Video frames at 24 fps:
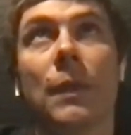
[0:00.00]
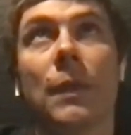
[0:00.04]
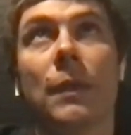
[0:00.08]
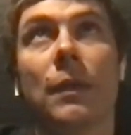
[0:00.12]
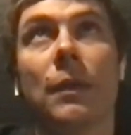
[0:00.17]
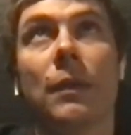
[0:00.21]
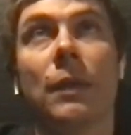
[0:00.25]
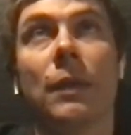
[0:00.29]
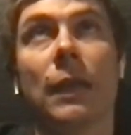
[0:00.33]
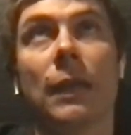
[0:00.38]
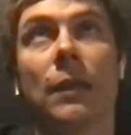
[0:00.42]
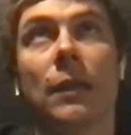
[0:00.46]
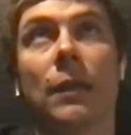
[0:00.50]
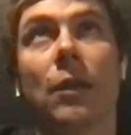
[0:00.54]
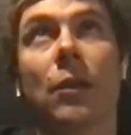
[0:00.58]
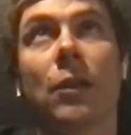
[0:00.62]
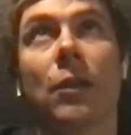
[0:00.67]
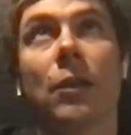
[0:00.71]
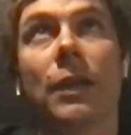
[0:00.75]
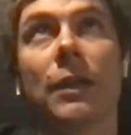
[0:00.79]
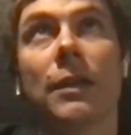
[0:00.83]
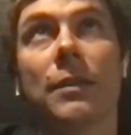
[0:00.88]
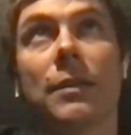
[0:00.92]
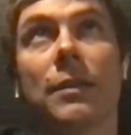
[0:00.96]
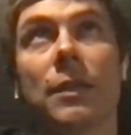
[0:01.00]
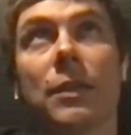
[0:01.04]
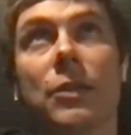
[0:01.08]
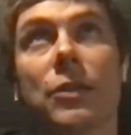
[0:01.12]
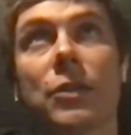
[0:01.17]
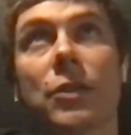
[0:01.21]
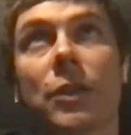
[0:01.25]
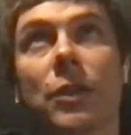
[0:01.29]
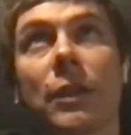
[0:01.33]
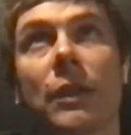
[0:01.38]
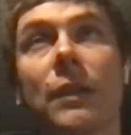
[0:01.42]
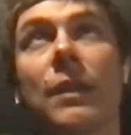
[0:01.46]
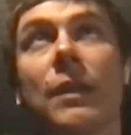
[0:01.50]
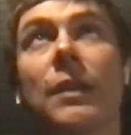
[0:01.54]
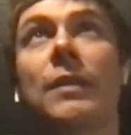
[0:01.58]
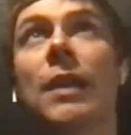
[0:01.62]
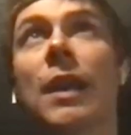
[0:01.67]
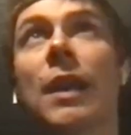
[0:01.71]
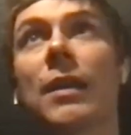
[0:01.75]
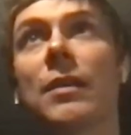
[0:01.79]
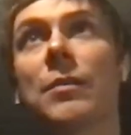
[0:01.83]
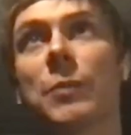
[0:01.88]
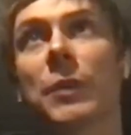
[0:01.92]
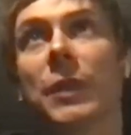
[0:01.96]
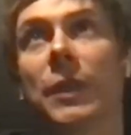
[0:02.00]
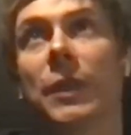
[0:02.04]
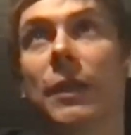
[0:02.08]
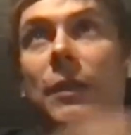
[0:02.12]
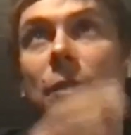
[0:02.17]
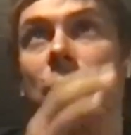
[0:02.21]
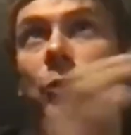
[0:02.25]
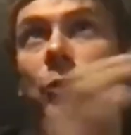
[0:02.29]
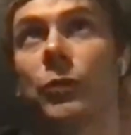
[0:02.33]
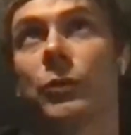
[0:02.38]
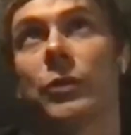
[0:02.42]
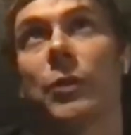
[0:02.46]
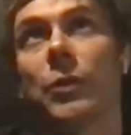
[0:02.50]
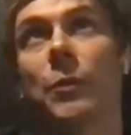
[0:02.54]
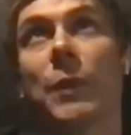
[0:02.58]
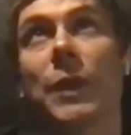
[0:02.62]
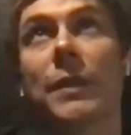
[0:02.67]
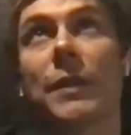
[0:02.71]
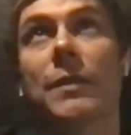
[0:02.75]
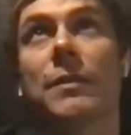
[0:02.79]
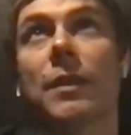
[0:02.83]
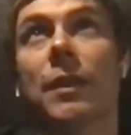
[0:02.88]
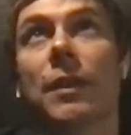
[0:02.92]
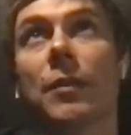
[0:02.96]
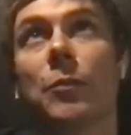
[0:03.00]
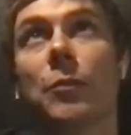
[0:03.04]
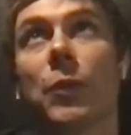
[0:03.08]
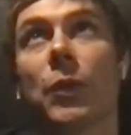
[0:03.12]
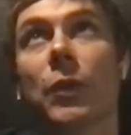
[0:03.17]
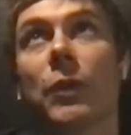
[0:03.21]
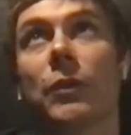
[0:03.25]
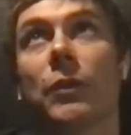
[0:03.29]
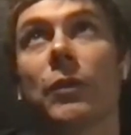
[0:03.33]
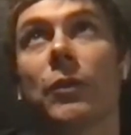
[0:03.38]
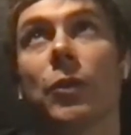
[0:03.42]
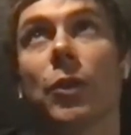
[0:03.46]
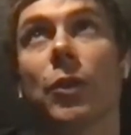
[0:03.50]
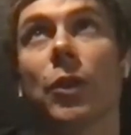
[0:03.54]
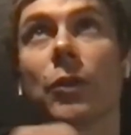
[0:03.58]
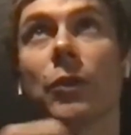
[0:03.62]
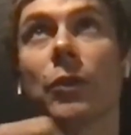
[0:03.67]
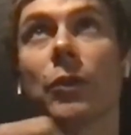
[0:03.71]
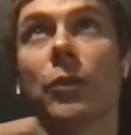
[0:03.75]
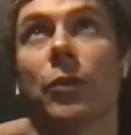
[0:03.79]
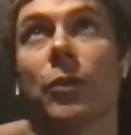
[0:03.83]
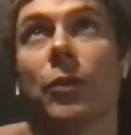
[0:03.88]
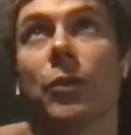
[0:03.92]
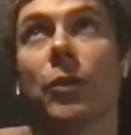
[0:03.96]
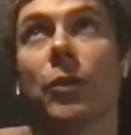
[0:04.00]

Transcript: like organization. It, it has been there to some extent, but not